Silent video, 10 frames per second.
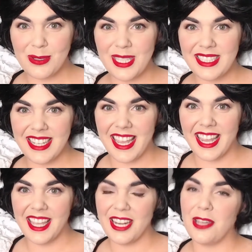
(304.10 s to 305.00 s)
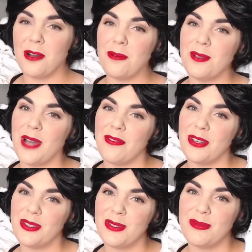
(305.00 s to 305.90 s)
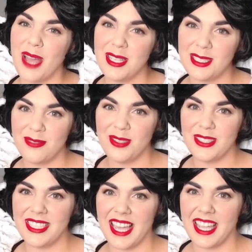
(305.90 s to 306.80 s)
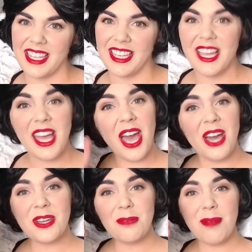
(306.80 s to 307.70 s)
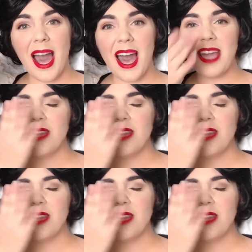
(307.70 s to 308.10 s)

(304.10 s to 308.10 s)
today, and I hope you have a good rest of your day. Goodbye!